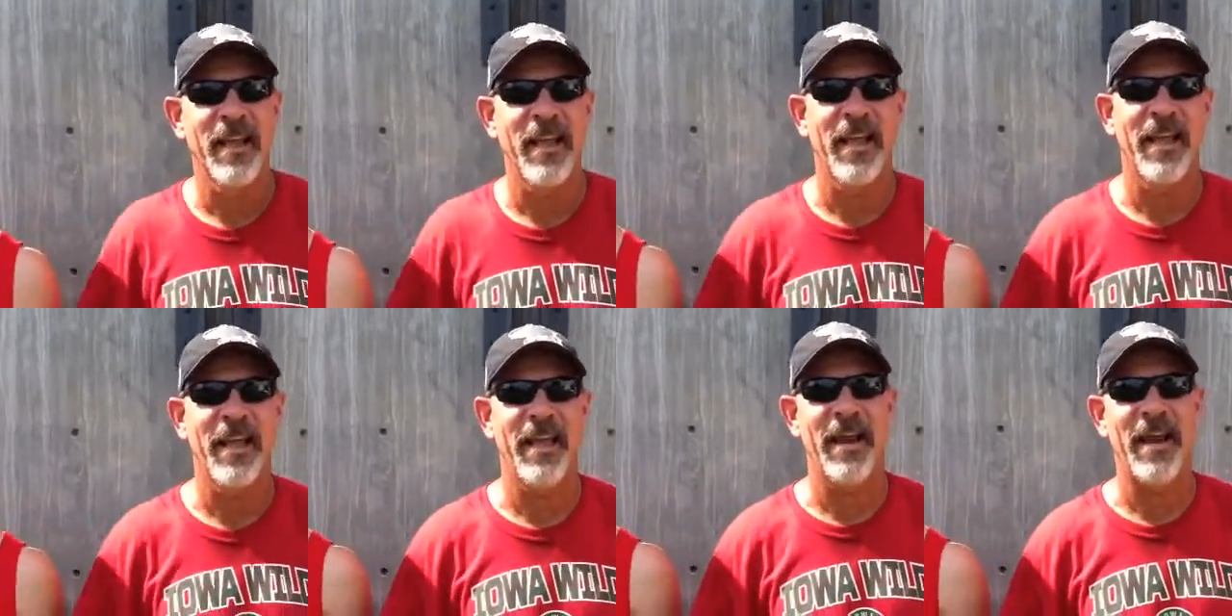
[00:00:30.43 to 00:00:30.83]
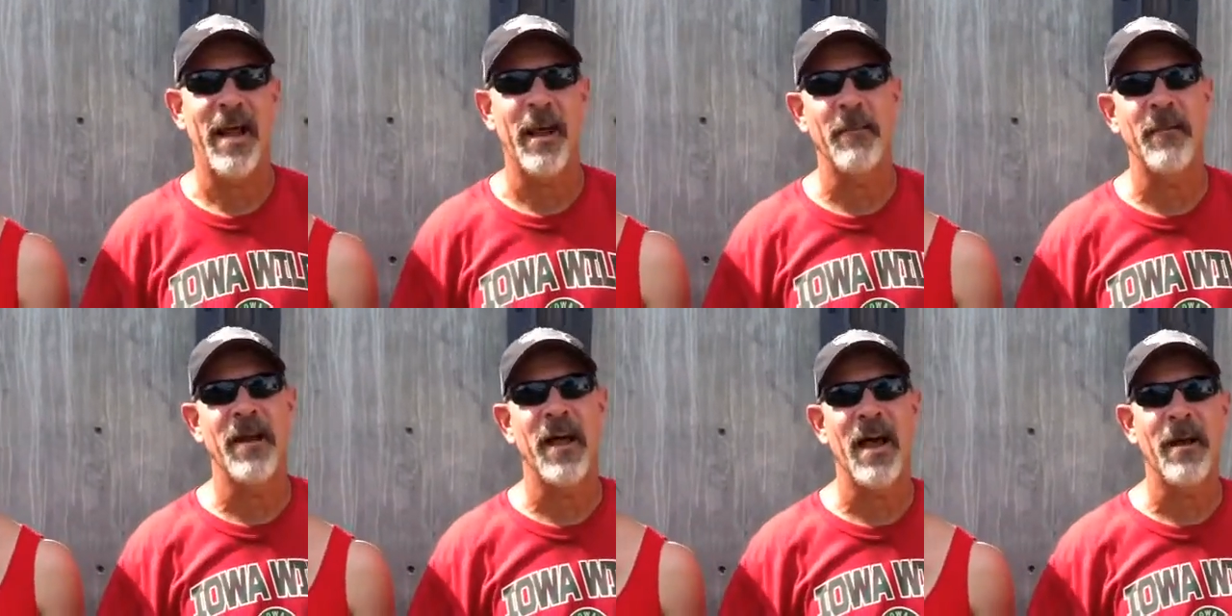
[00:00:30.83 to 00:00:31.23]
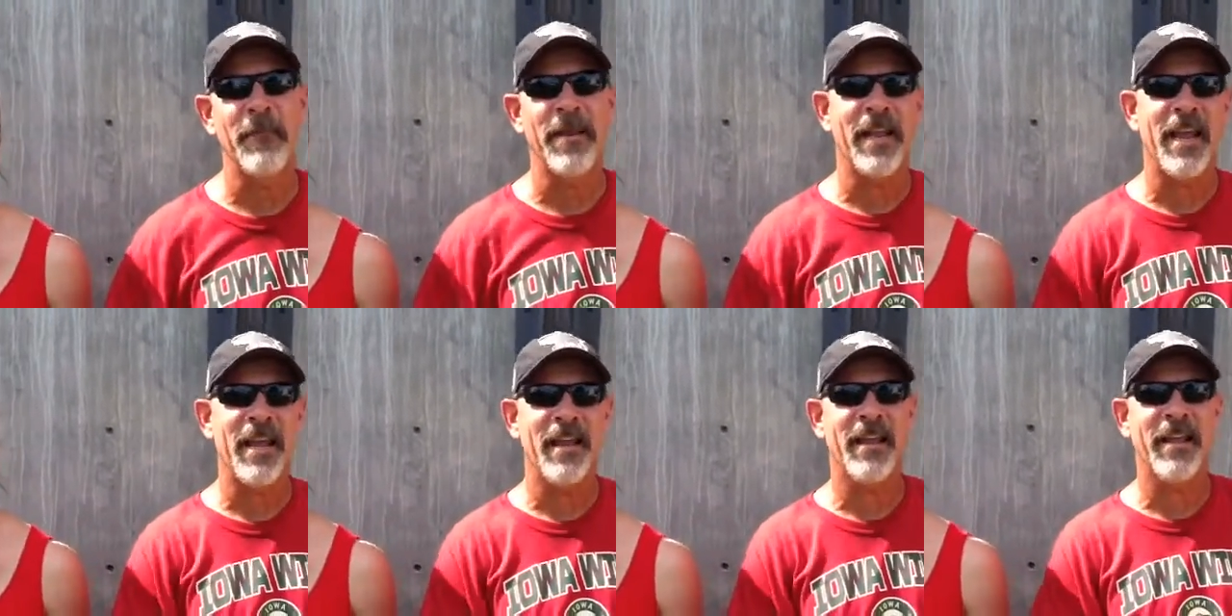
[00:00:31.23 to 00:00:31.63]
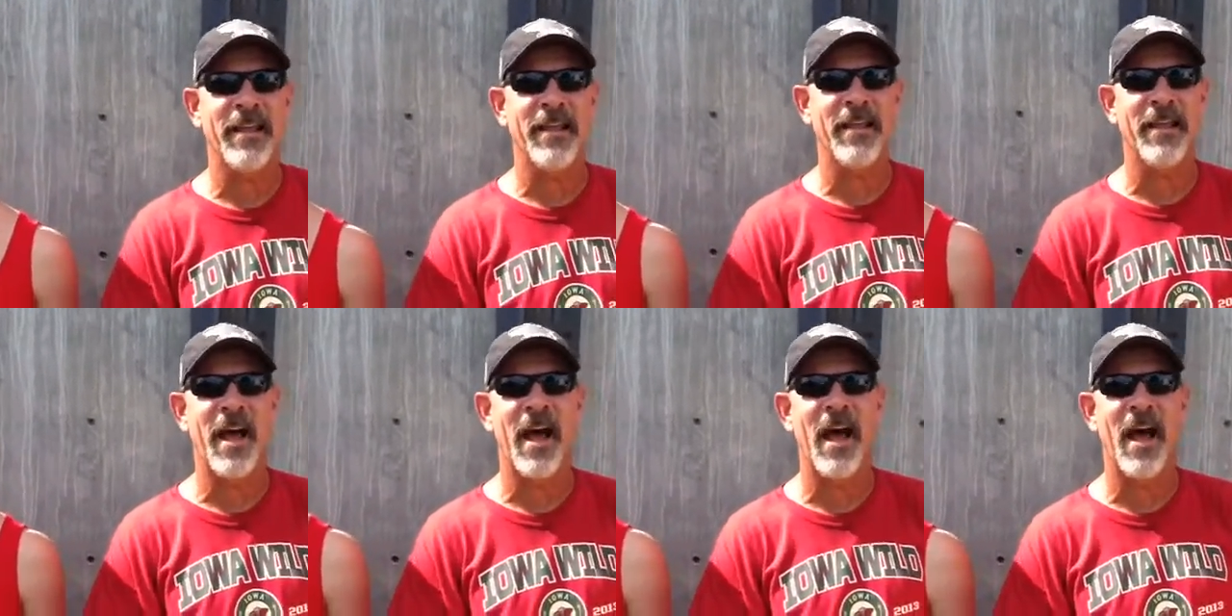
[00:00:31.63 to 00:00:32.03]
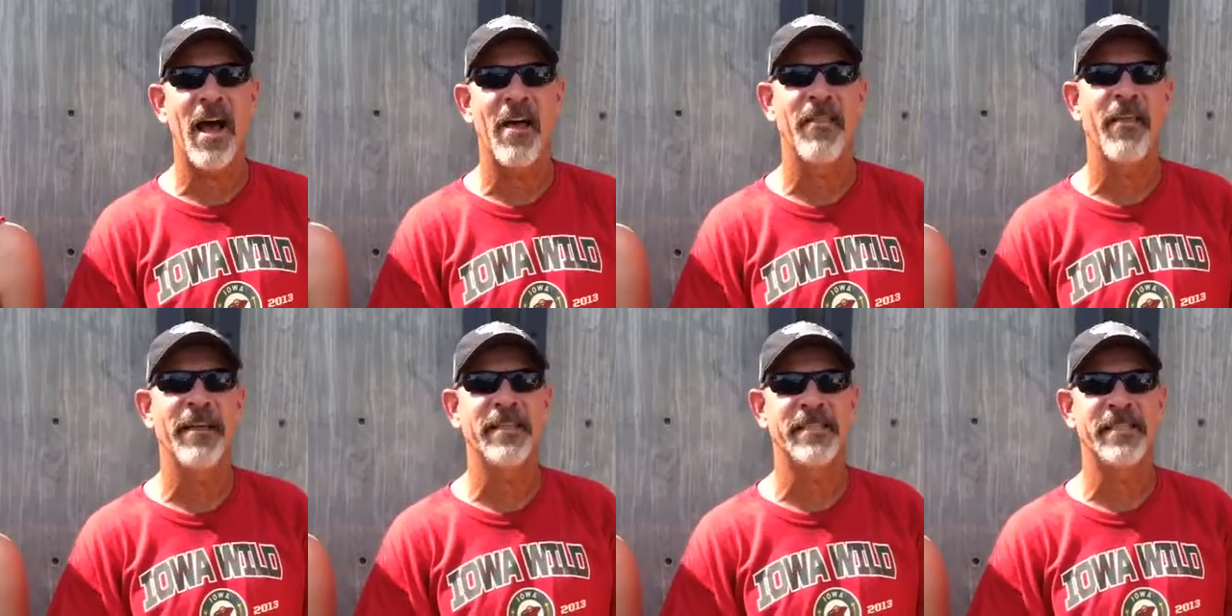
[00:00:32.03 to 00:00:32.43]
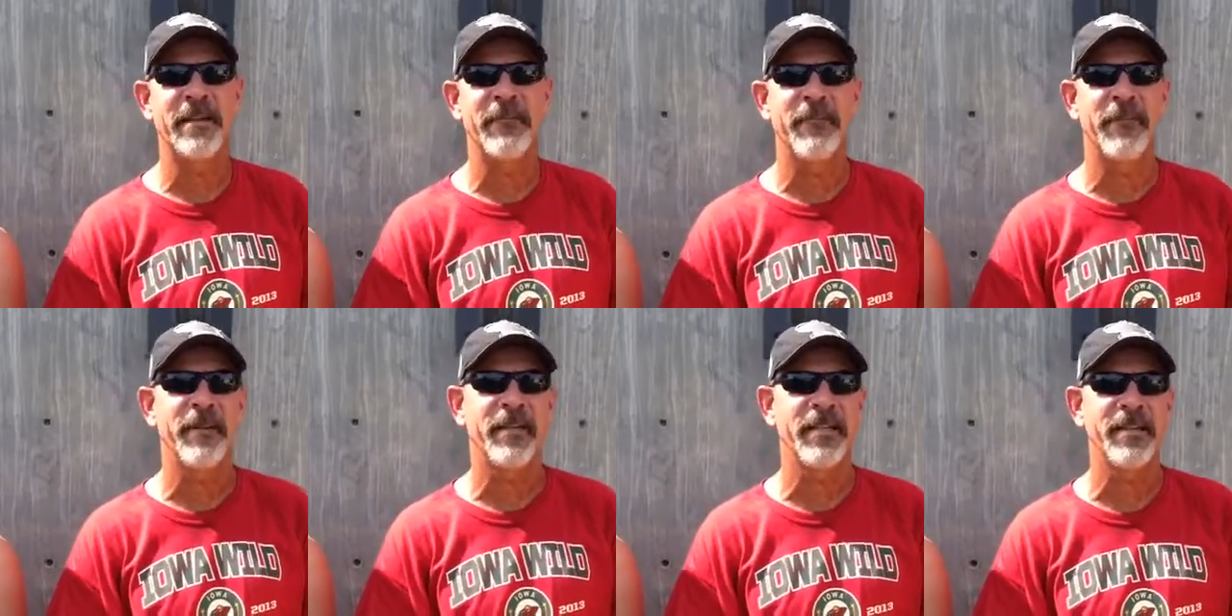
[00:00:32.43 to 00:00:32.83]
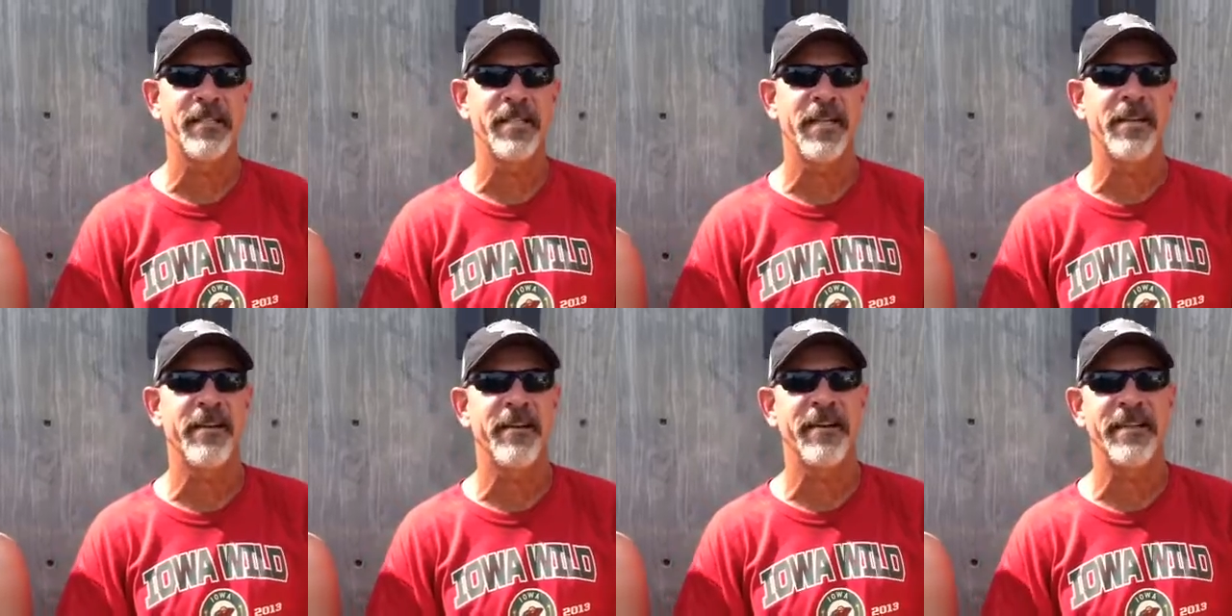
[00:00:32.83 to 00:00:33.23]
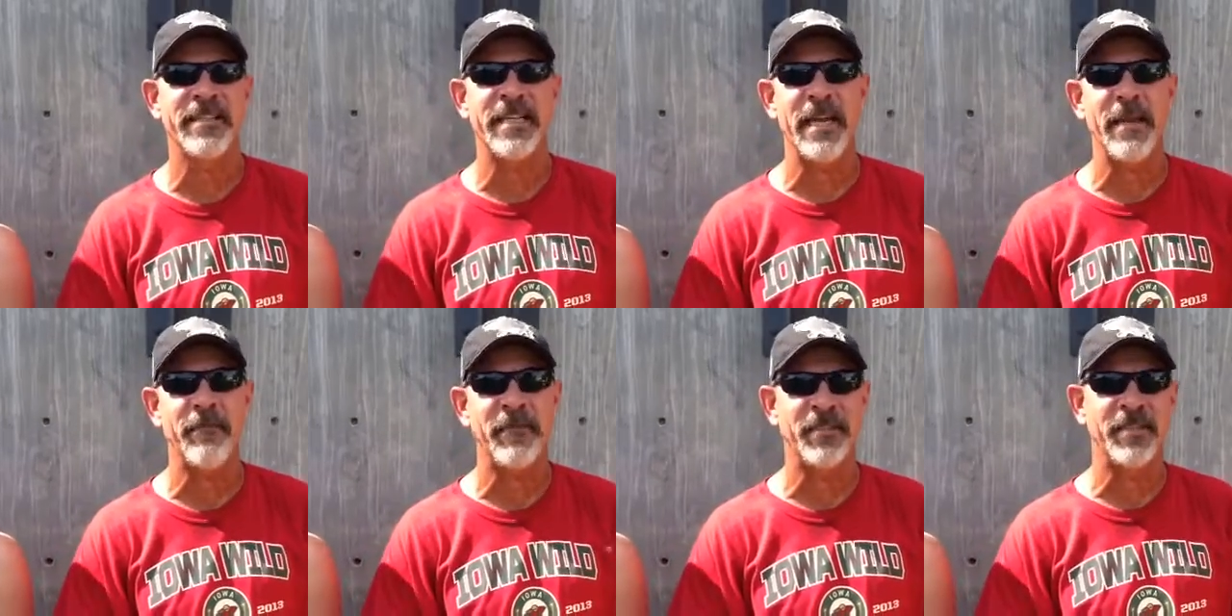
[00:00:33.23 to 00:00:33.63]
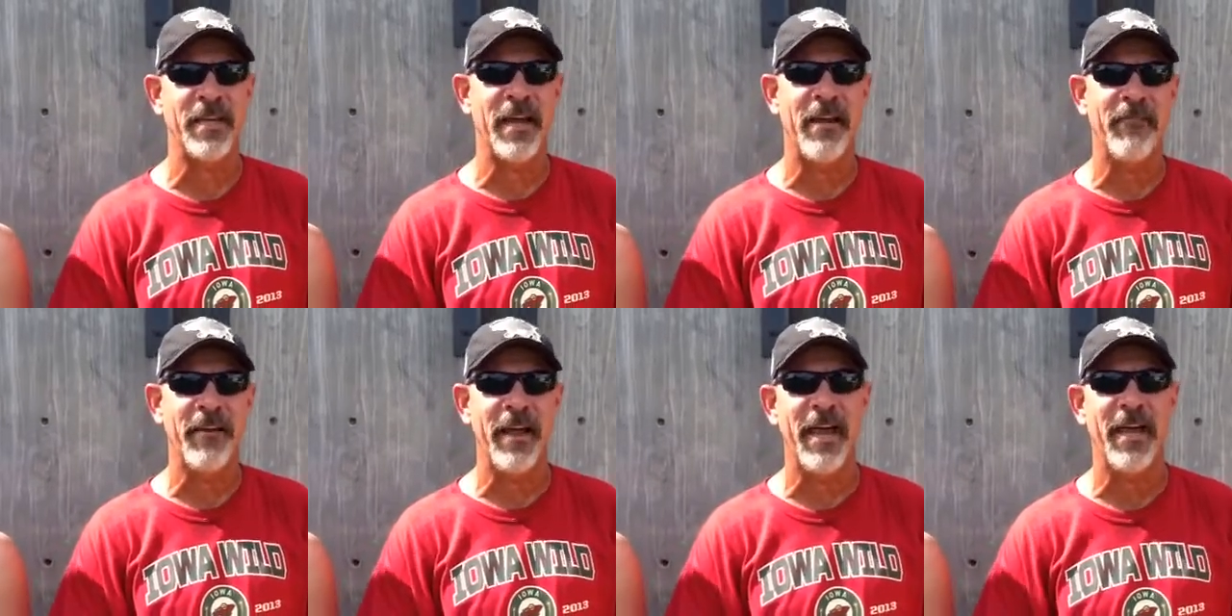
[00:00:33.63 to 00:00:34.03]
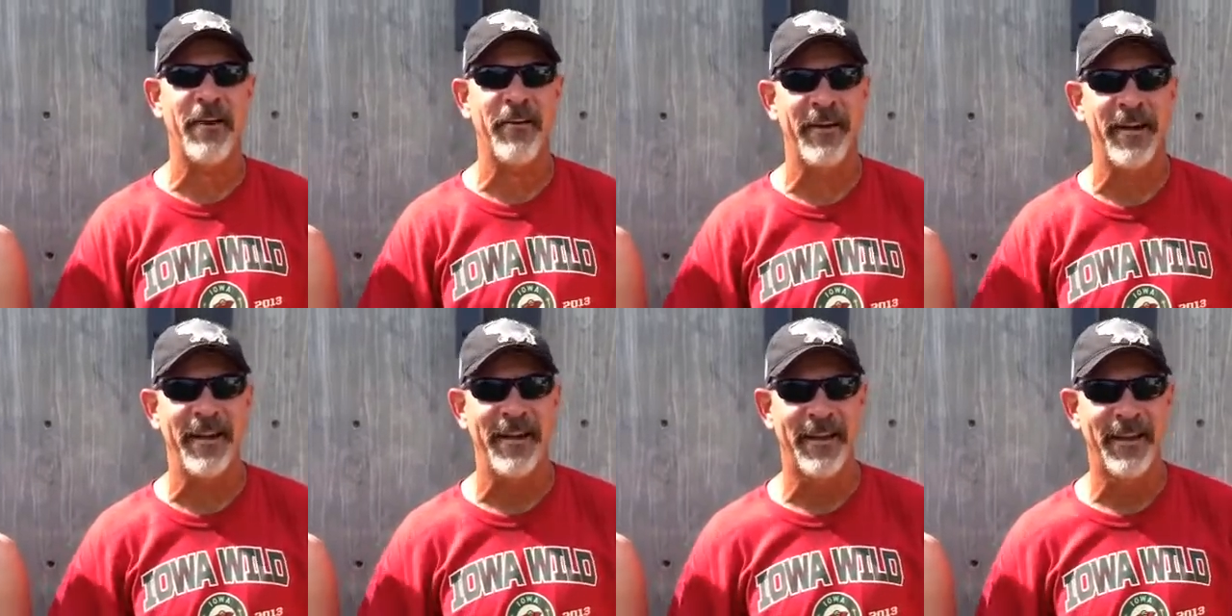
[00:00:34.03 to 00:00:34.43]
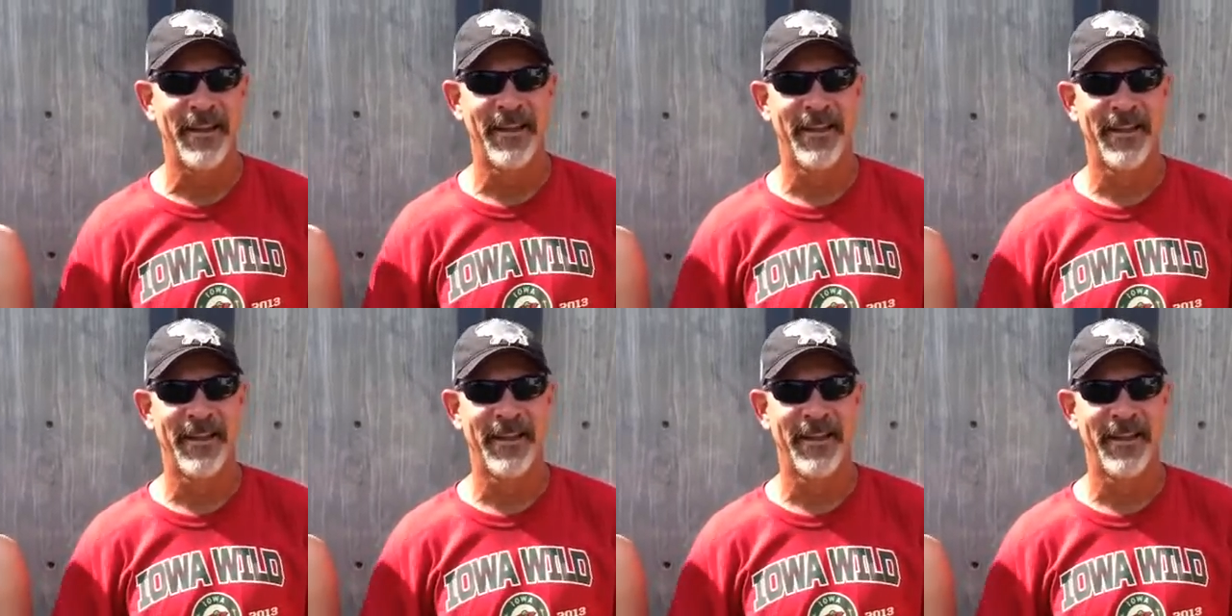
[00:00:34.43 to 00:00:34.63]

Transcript: and I'm nominating uh, the civil engineering team of Shive Hattery.